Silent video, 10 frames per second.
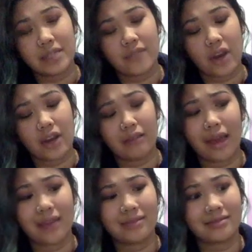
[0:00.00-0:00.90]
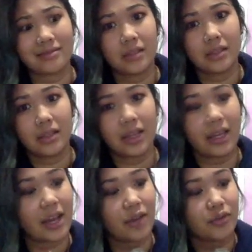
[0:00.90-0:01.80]
very like
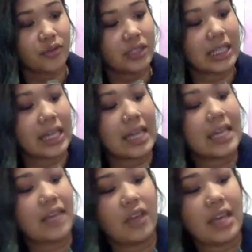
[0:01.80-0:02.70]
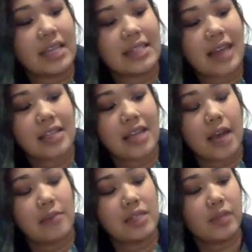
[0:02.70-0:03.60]
I don't really like giving exact
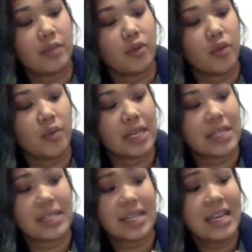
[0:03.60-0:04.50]
times to people because